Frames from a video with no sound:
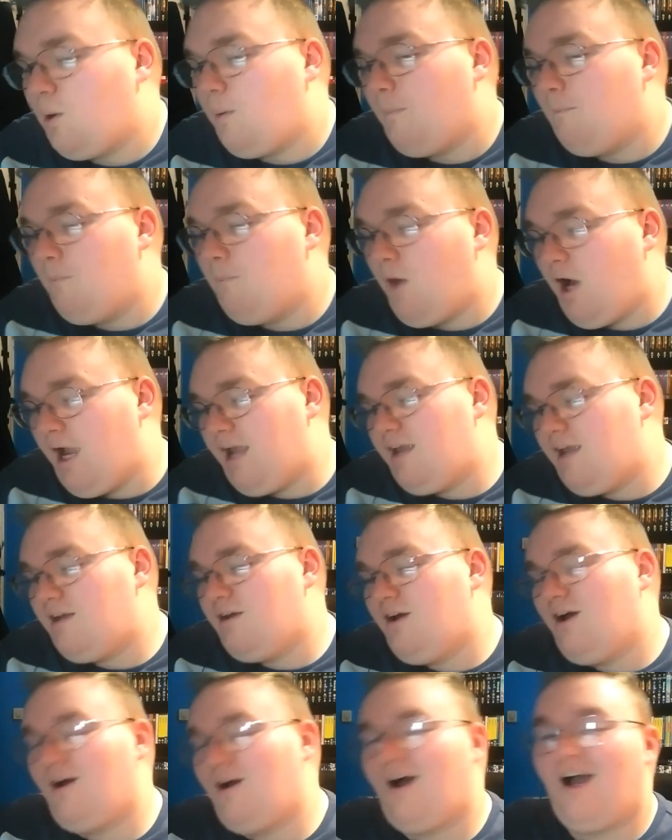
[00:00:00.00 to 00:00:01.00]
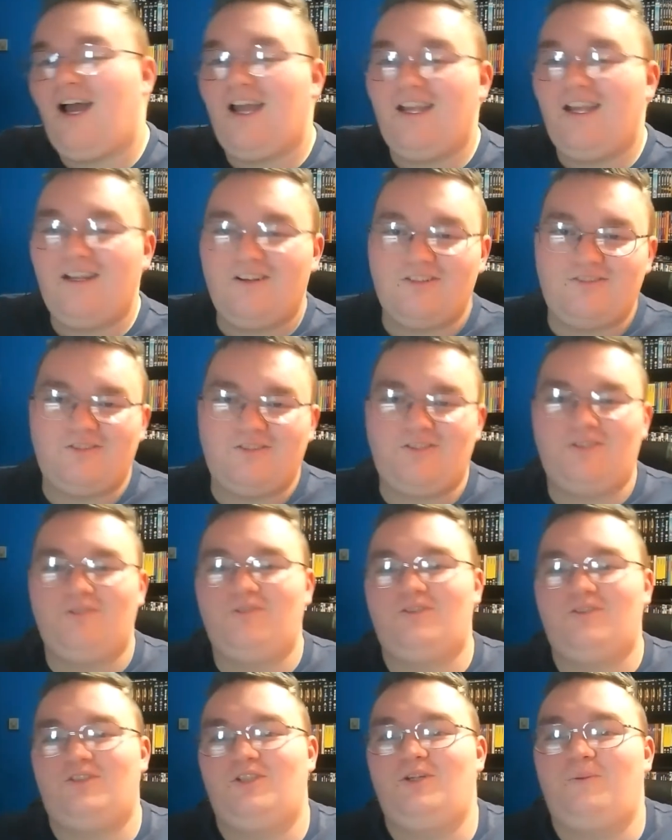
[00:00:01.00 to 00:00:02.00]
I got to
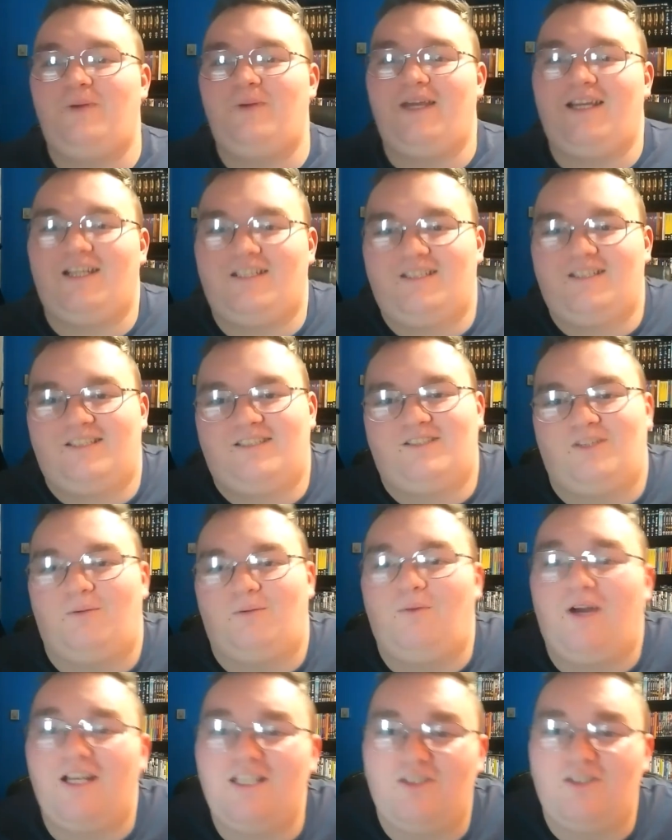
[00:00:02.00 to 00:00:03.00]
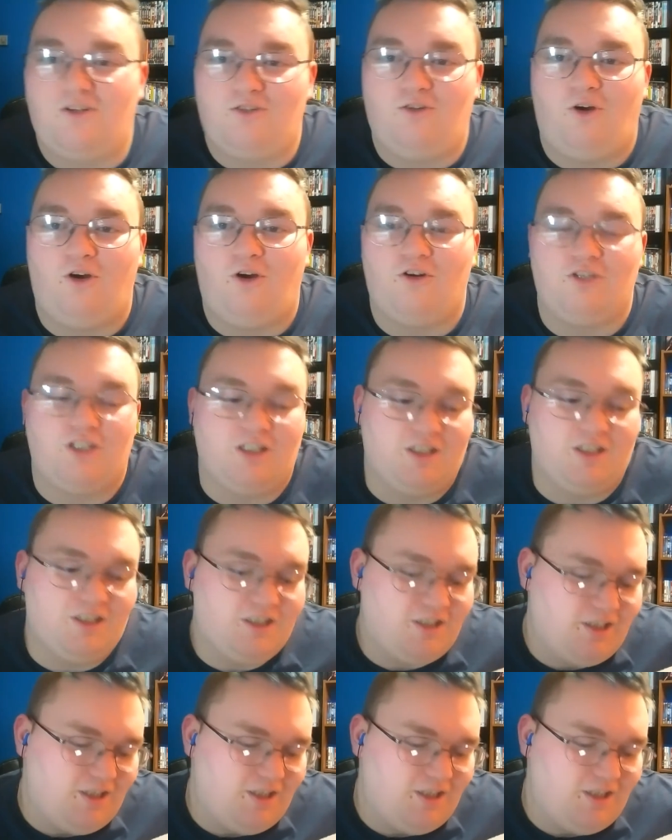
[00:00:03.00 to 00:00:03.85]
choose 2 picks. So mine's on horror,